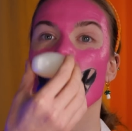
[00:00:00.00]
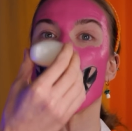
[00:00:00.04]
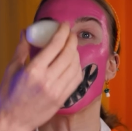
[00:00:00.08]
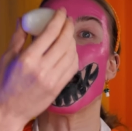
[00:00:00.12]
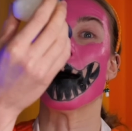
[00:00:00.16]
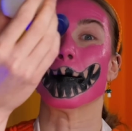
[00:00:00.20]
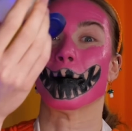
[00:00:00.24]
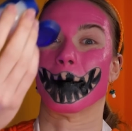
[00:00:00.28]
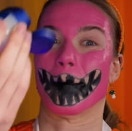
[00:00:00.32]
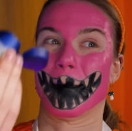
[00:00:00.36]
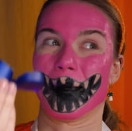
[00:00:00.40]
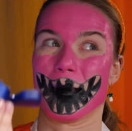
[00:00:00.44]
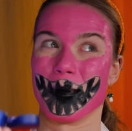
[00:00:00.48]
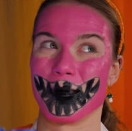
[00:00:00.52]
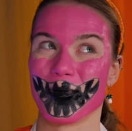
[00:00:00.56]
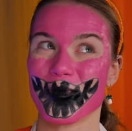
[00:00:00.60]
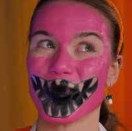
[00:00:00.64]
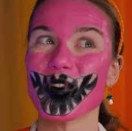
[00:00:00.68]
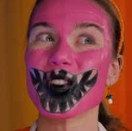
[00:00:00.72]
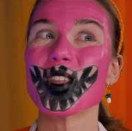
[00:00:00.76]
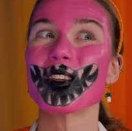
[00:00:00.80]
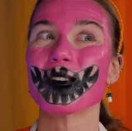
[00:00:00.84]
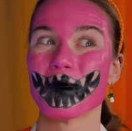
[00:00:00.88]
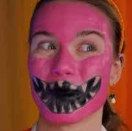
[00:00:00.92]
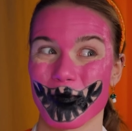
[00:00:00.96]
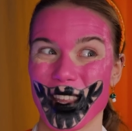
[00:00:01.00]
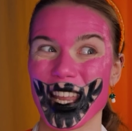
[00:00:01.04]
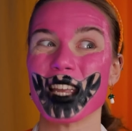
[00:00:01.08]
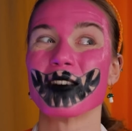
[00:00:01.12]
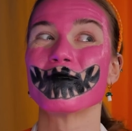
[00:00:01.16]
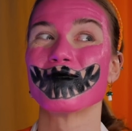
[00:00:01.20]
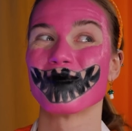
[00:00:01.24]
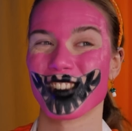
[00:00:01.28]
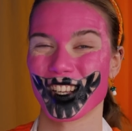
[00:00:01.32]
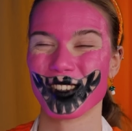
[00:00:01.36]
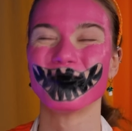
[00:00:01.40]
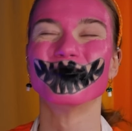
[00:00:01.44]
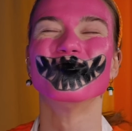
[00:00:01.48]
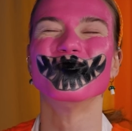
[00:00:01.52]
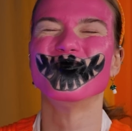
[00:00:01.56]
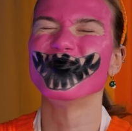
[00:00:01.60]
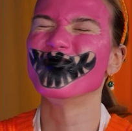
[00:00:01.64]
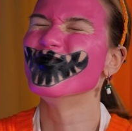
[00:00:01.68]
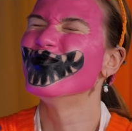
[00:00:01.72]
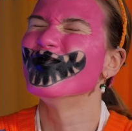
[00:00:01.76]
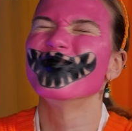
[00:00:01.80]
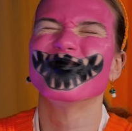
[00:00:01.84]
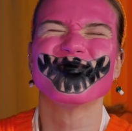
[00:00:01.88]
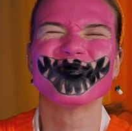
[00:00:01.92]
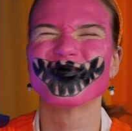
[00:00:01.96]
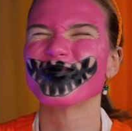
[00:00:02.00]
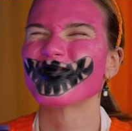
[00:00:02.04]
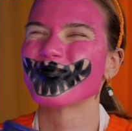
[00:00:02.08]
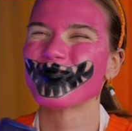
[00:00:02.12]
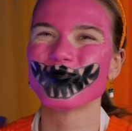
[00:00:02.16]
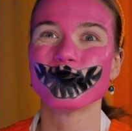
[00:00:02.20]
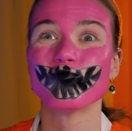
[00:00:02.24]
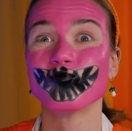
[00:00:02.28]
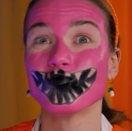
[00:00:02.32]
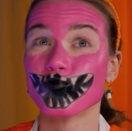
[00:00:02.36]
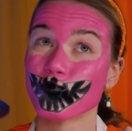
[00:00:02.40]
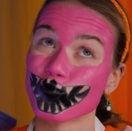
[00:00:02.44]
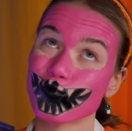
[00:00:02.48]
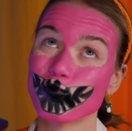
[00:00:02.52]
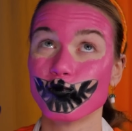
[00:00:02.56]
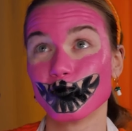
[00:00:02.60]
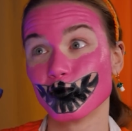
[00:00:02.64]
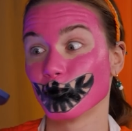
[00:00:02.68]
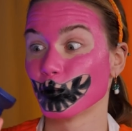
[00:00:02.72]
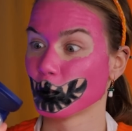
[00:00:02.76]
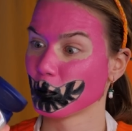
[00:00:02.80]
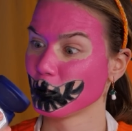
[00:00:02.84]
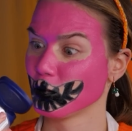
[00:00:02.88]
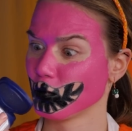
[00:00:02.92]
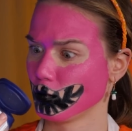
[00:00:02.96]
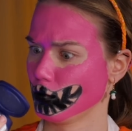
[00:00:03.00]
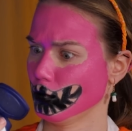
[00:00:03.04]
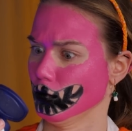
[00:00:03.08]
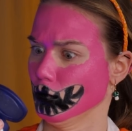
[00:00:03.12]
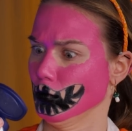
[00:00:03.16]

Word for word: to moisturize. Tastes minty! I